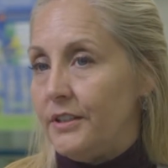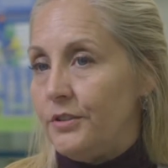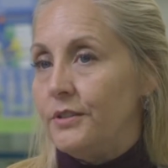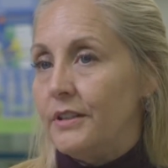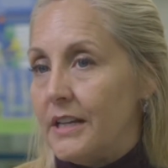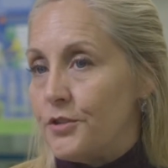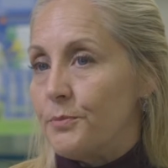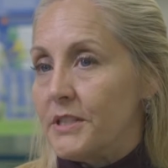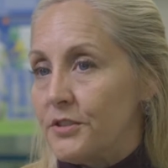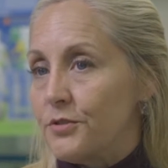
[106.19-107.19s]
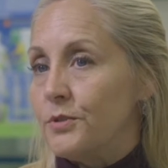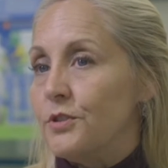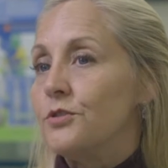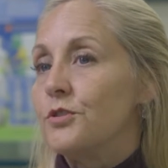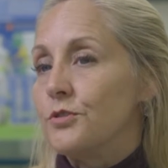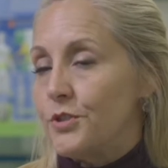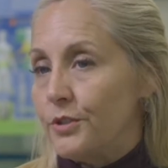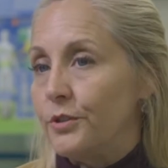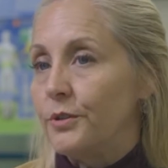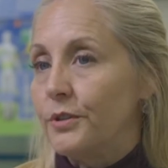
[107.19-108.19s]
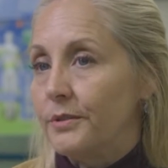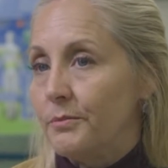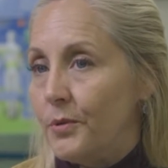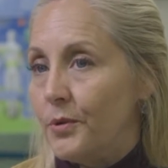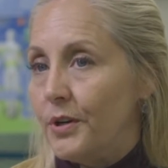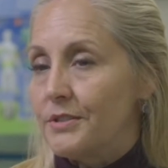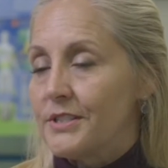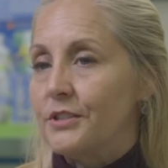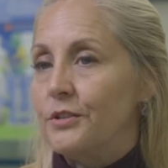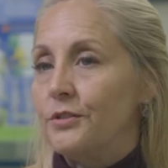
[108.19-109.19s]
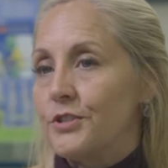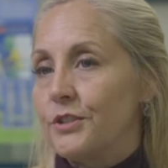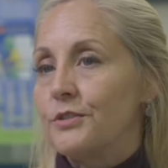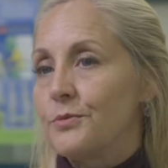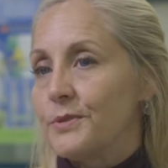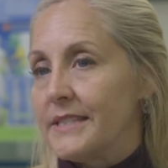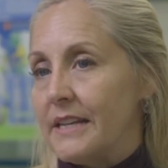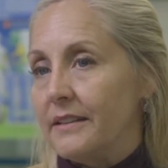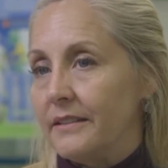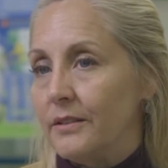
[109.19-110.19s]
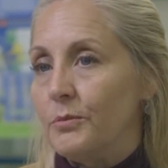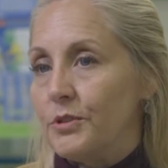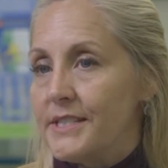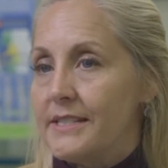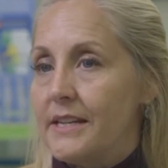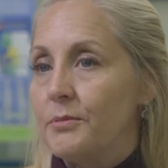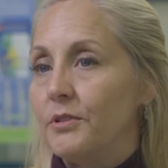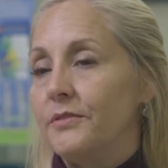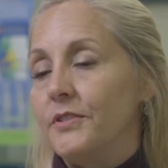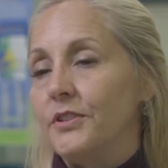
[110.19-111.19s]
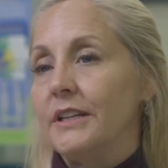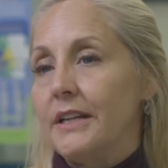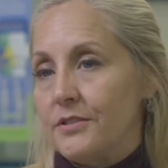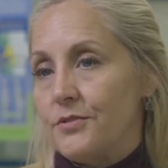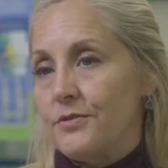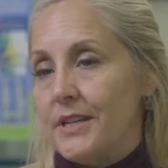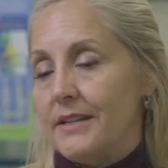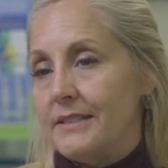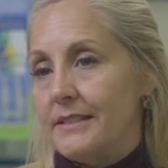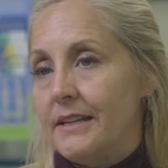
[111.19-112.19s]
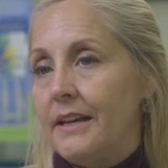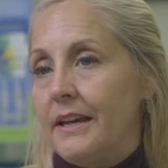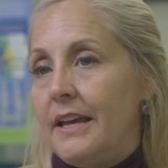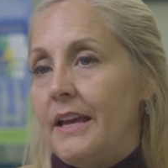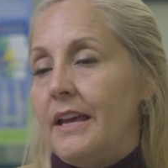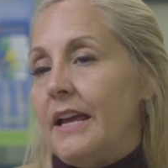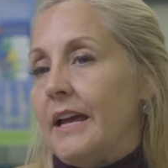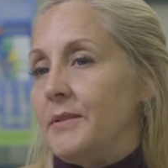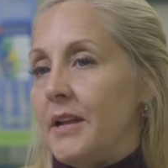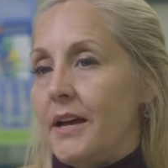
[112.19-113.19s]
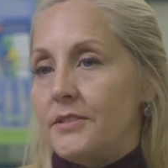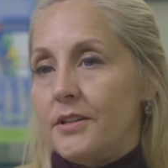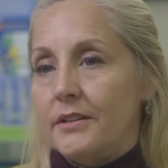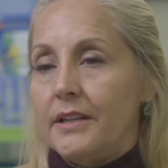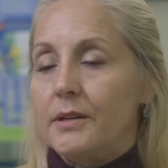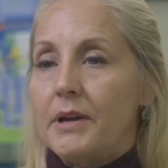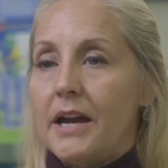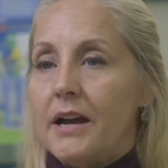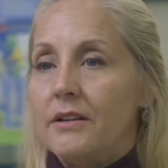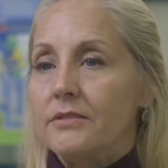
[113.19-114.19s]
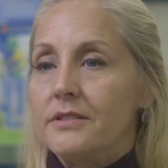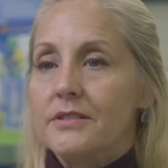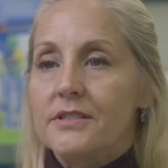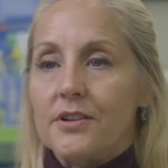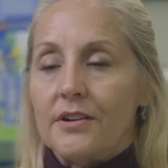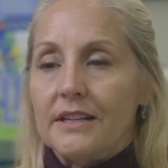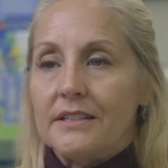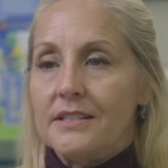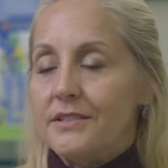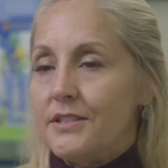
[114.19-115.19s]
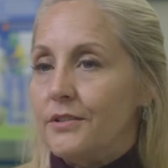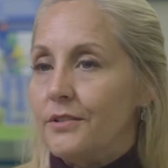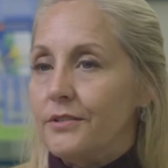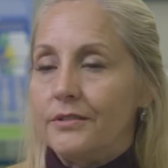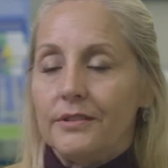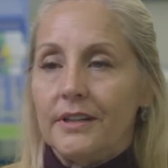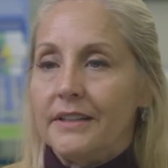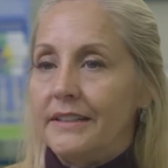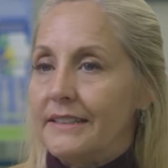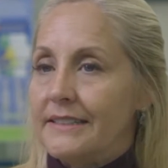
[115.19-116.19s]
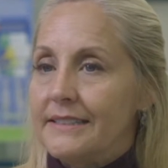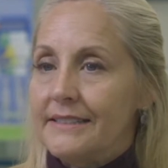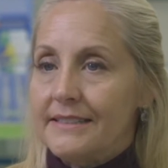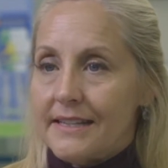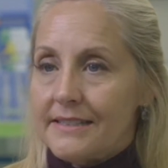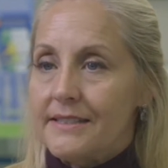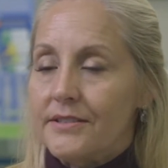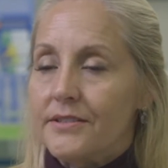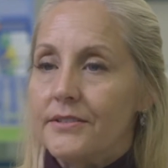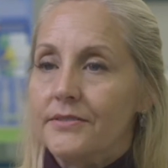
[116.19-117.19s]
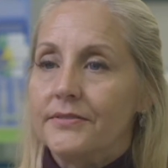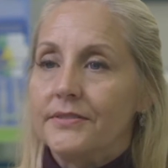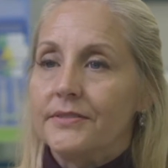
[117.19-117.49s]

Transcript: utilize your muscles will use your sugar more. So your sugars will stay a little more stable if you can exercise. Not talking about starting to do an extensive,